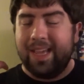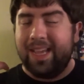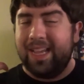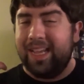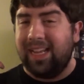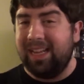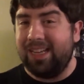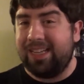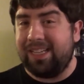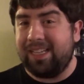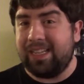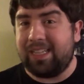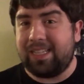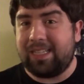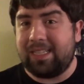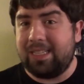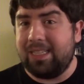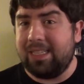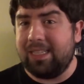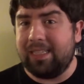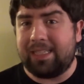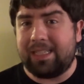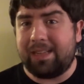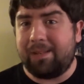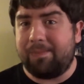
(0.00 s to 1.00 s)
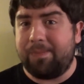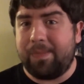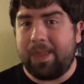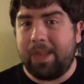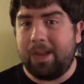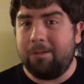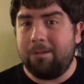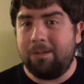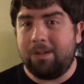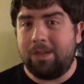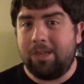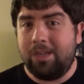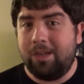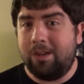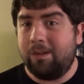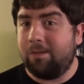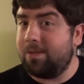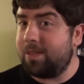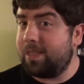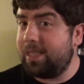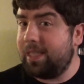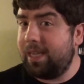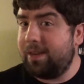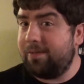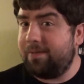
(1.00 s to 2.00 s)
It's just something which you
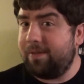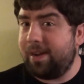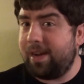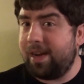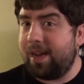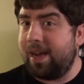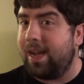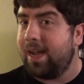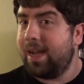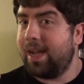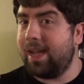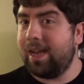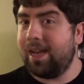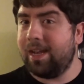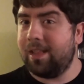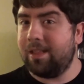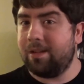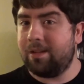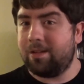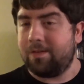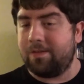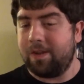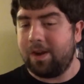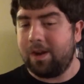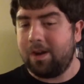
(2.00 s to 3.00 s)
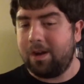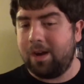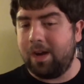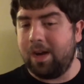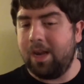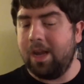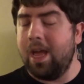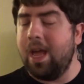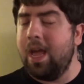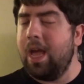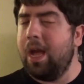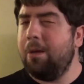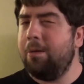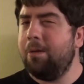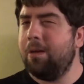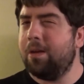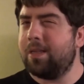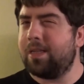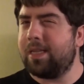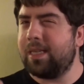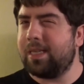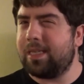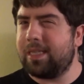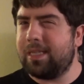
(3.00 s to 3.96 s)
don't see every day, and it looked very realistic.